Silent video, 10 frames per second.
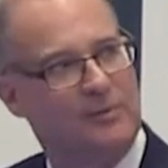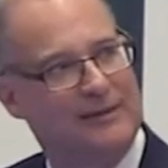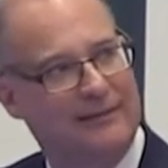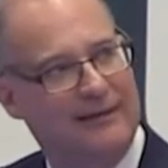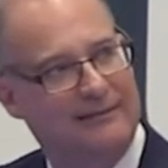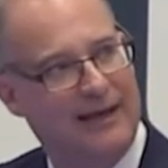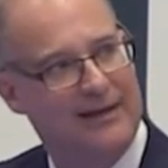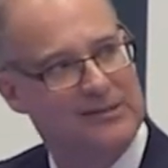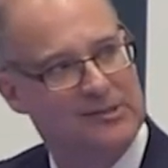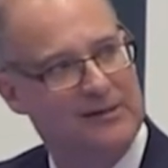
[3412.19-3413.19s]
we think
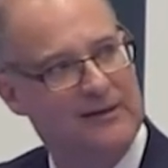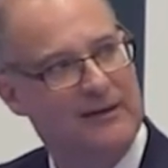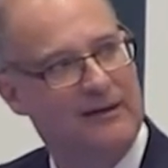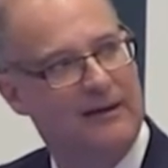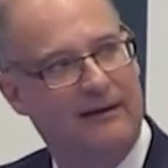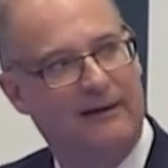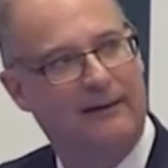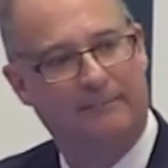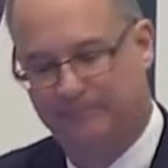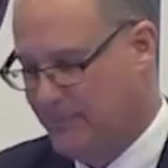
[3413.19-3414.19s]
that's
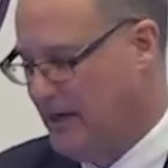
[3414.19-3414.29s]
um,